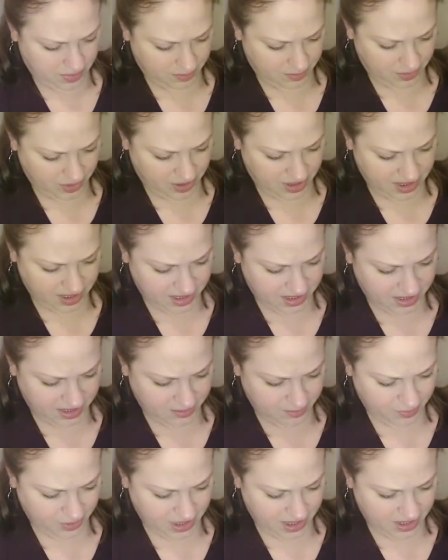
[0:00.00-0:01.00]
I'm trying to see
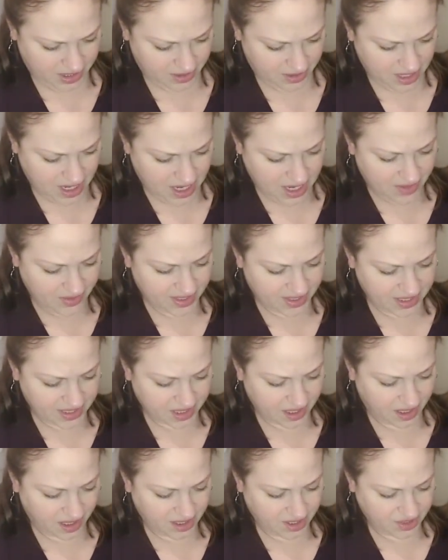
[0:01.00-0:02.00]
the brand here. The
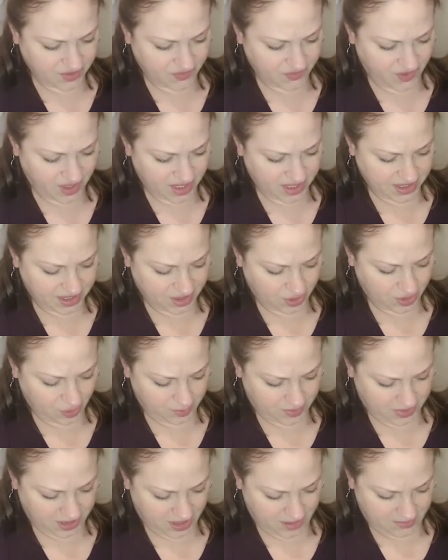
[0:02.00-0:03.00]
Scottish Fine
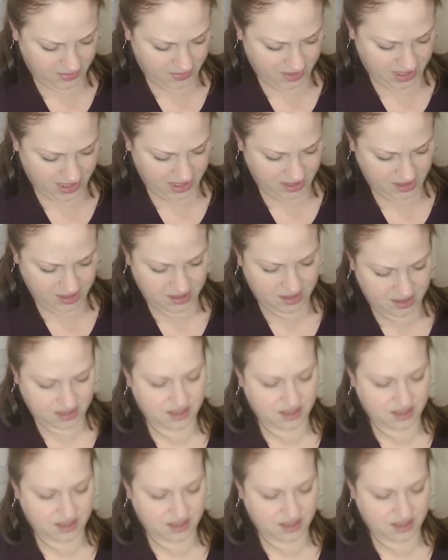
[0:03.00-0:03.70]
Soaps Company.